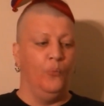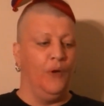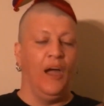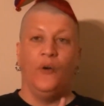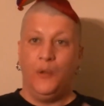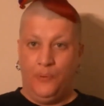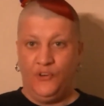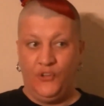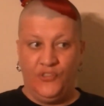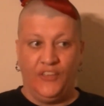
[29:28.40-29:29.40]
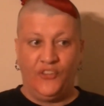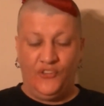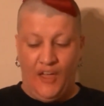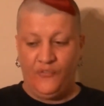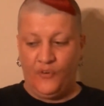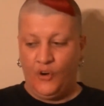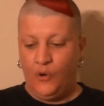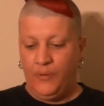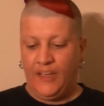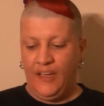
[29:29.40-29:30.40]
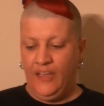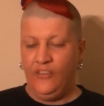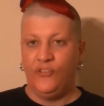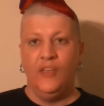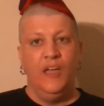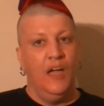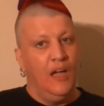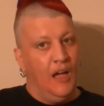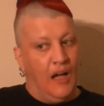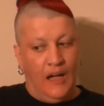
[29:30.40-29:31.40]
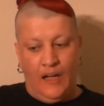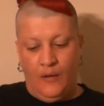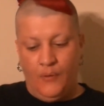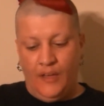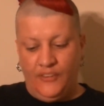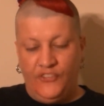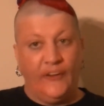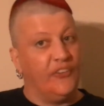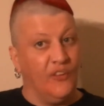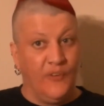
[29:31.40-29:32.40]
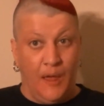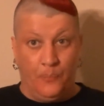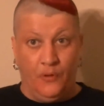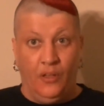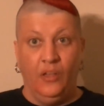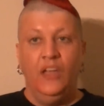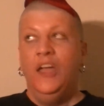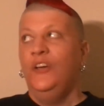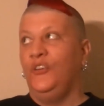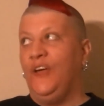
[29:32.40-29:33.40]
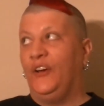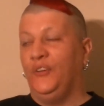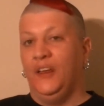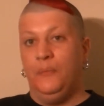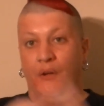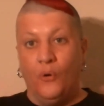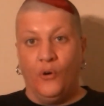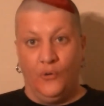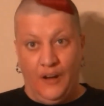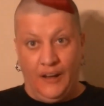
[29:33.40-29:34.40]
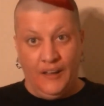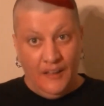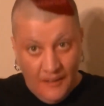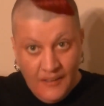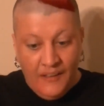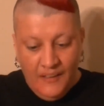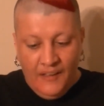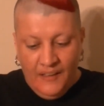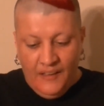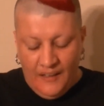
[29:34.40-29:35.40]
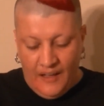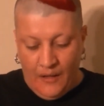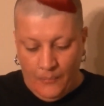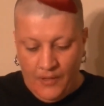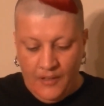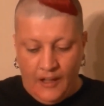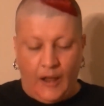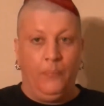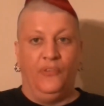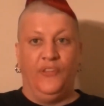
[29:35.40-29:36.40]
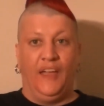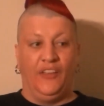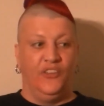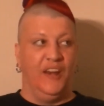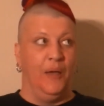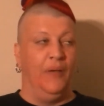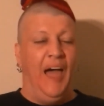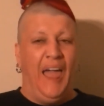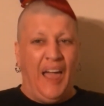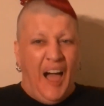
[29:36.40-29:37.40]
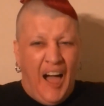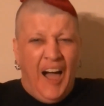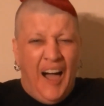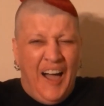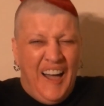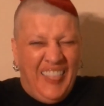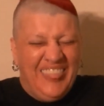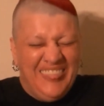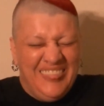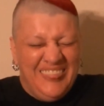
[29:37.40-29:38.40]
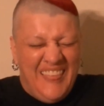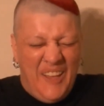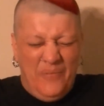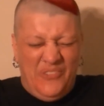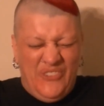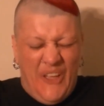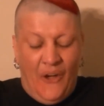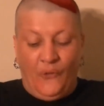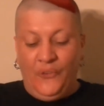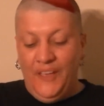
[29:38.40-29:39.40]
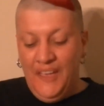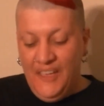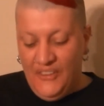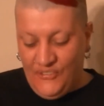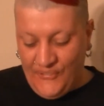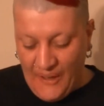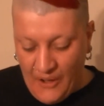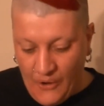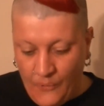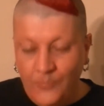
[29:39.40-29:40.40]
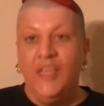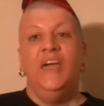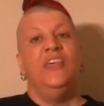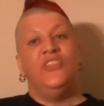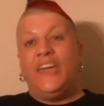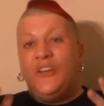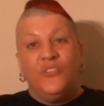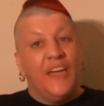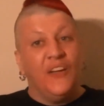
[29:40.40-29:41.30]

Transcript: we already put 2 things aside for her because on the 6th of April, she's actually going to be ordering a couple things. And I'm like, I'm stoked. So, thank you.